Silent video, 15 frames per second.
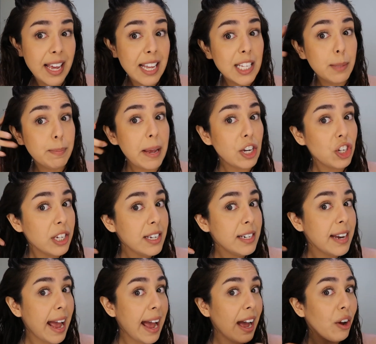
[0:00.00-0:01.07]
especially
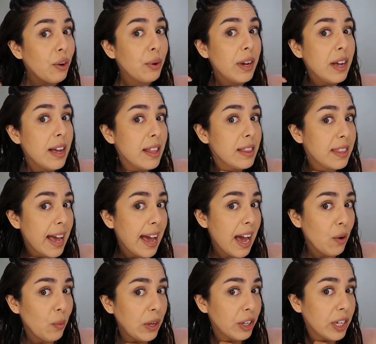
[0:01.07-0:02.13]
now
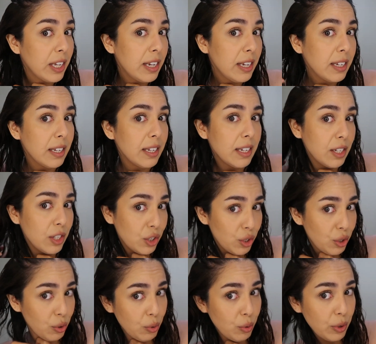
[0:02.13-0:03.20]
that we are getting
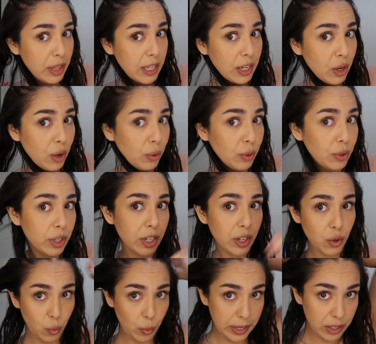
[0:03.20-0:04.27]
into the
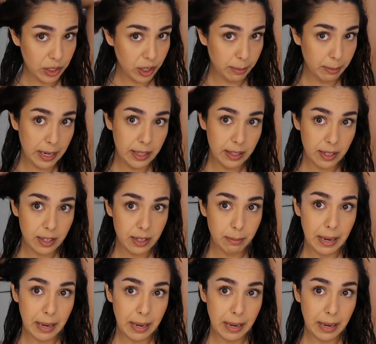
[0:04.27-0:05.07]
colder winter months.